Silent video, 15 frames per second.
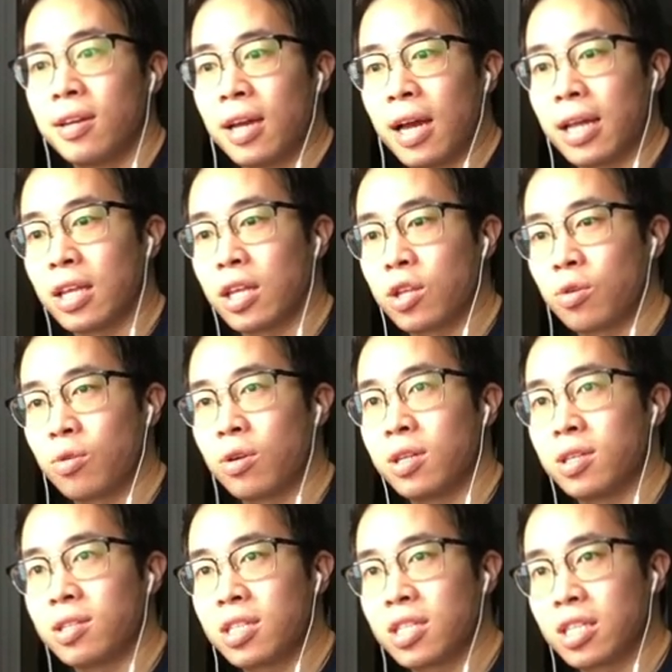and the third
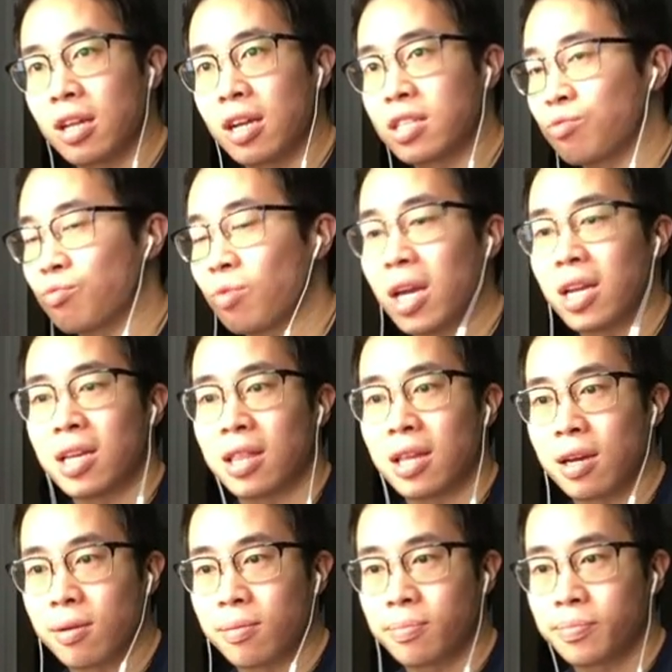slots right in
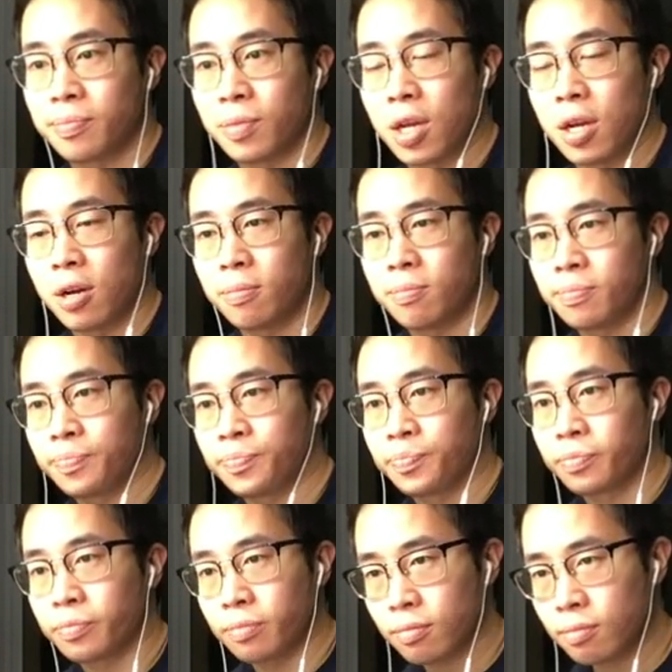there, you know?
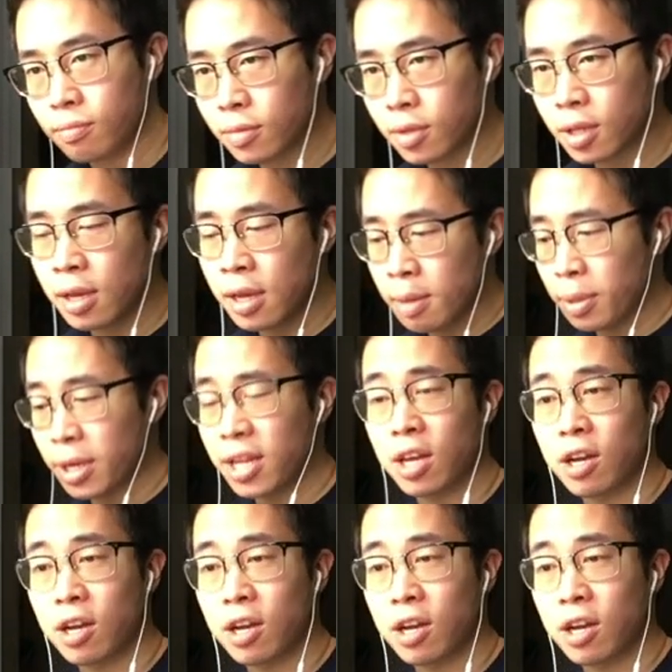But in the